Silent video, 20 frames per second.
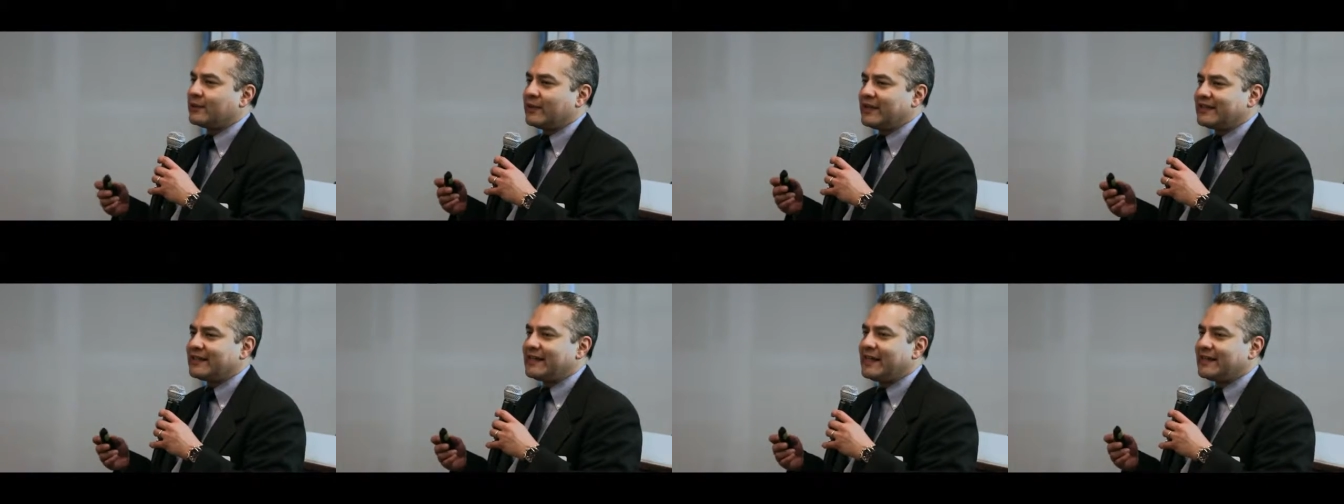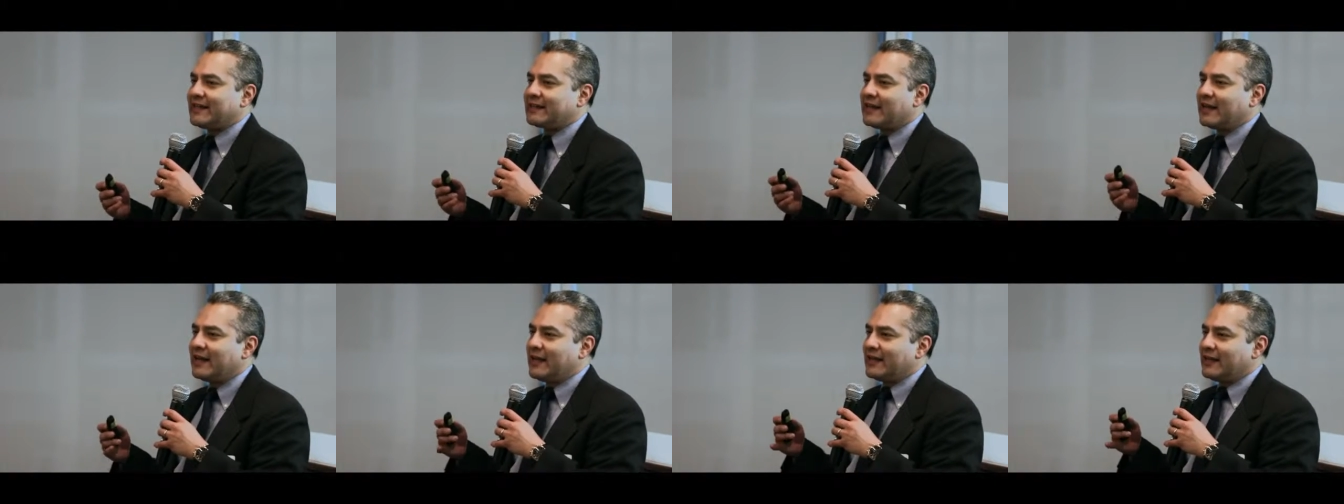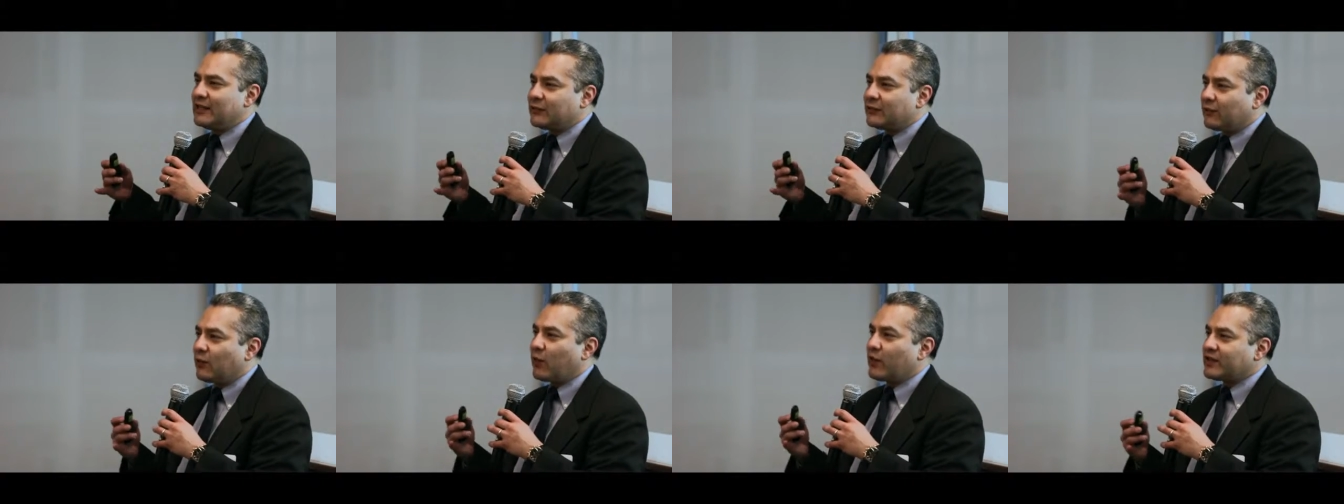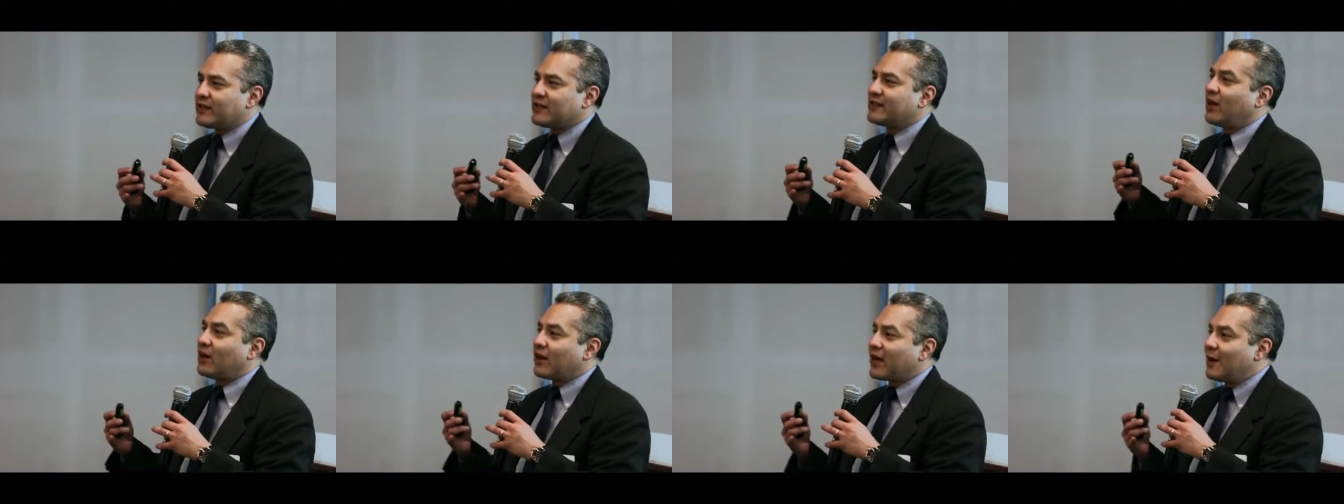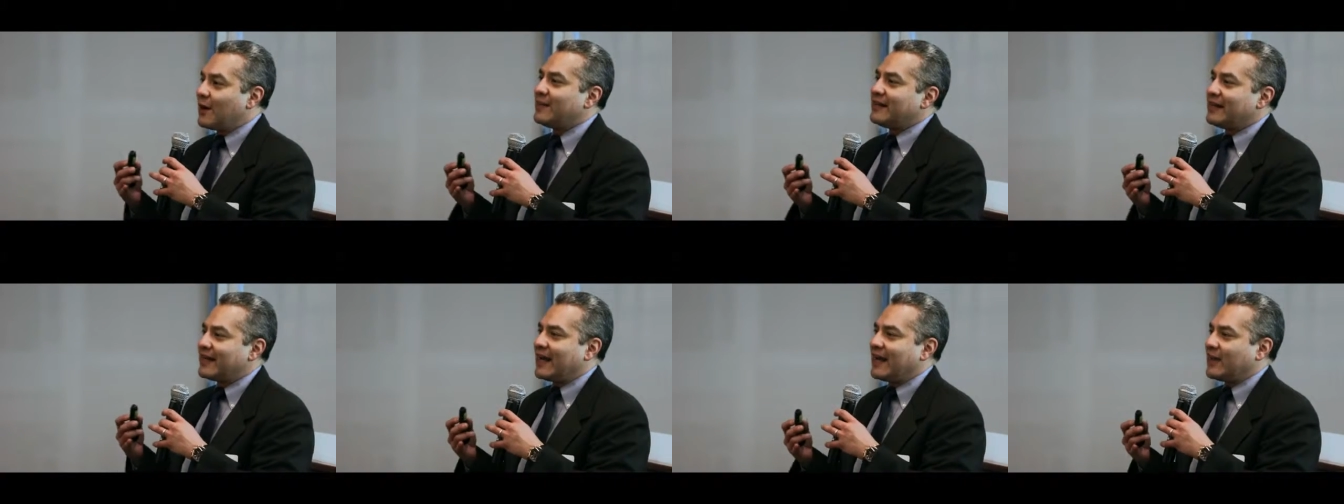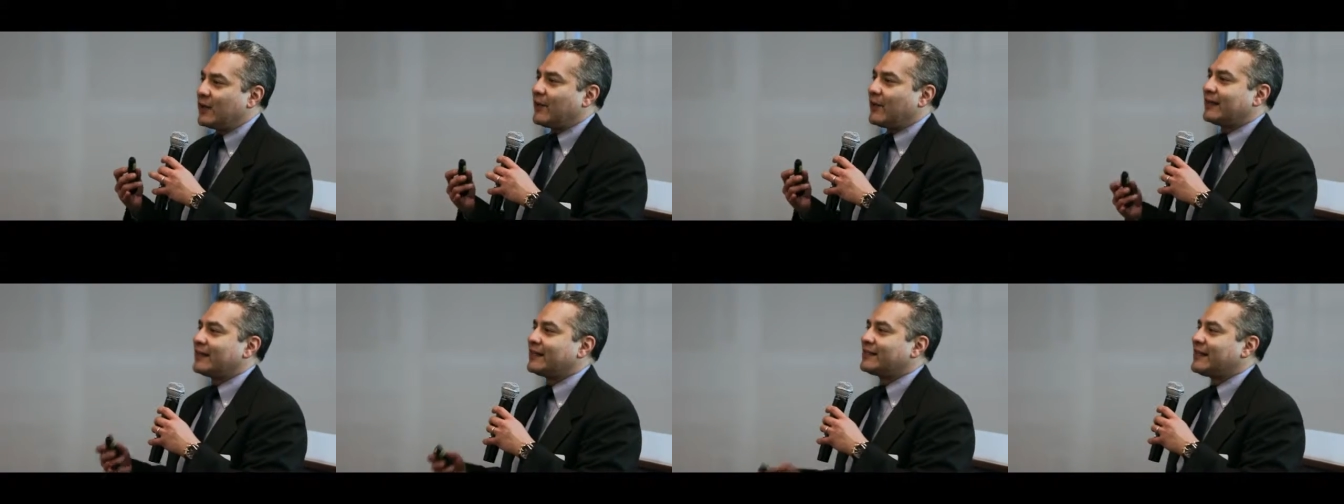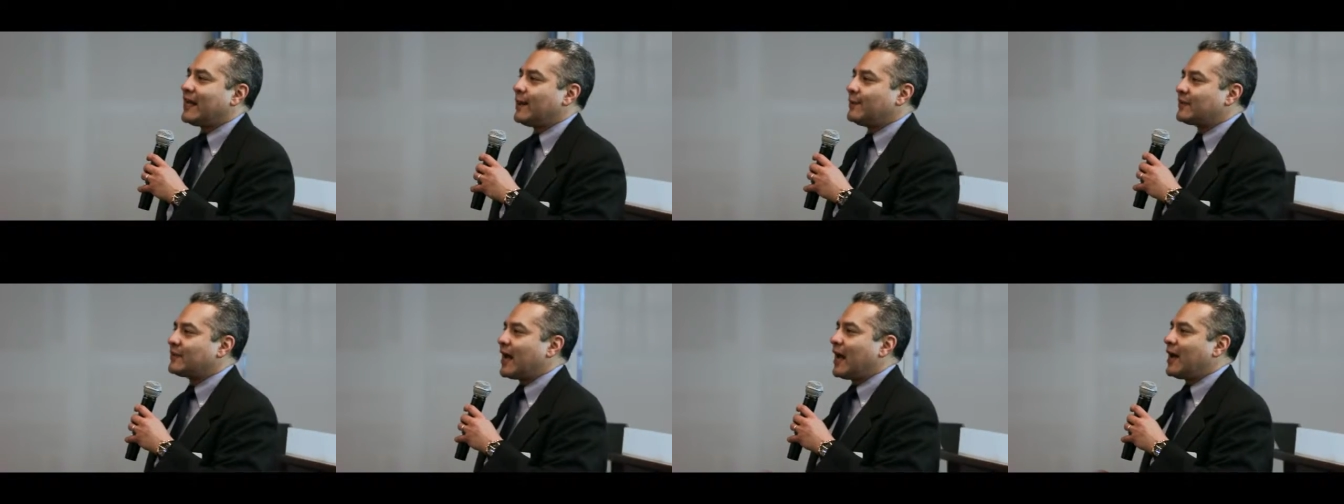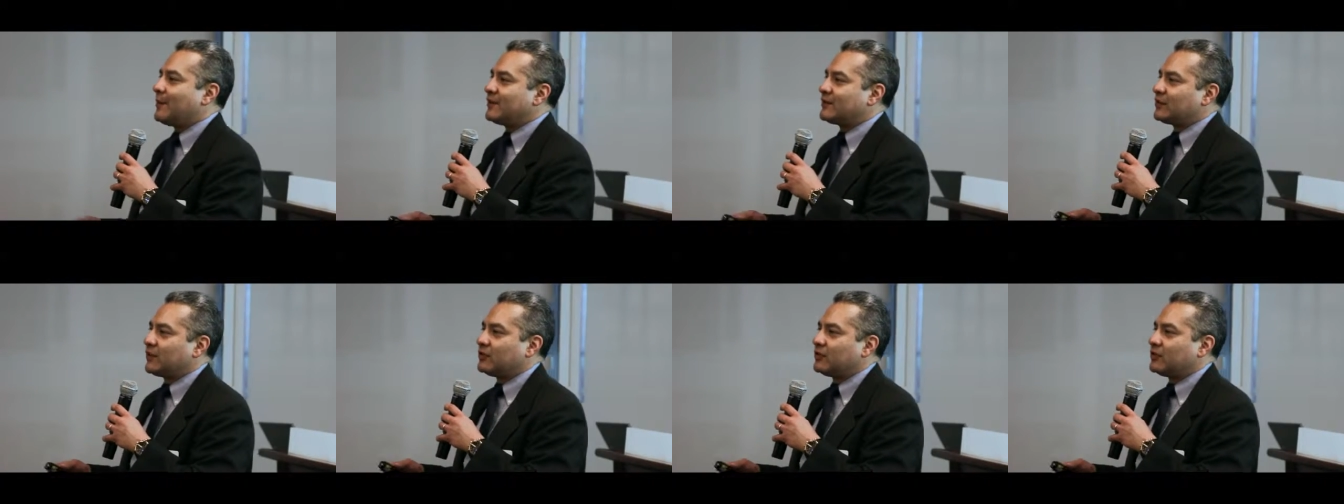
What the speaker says: see as these forces all coming together at the same time.